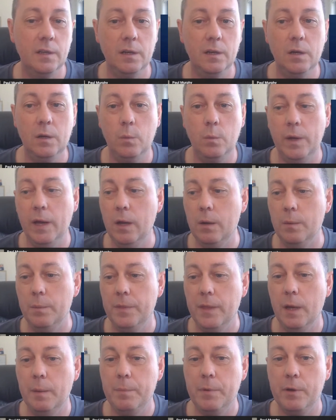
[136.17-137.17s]
Oh
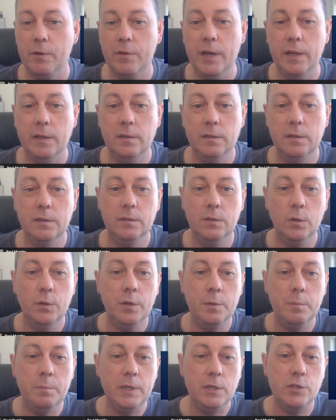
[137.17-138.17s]
wow, that'd be great.
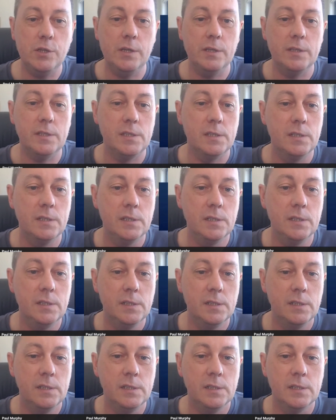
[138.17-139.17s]
Northern Beaches.
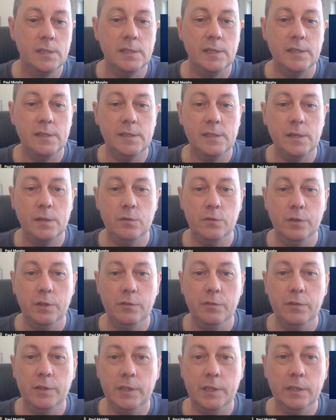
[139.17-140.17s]
That sounds
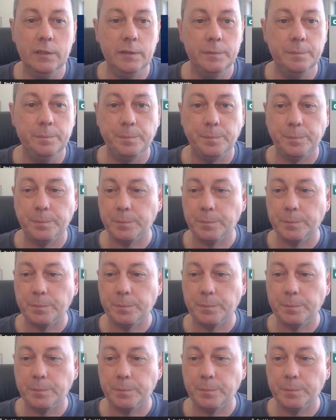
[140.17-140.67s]
really, really good.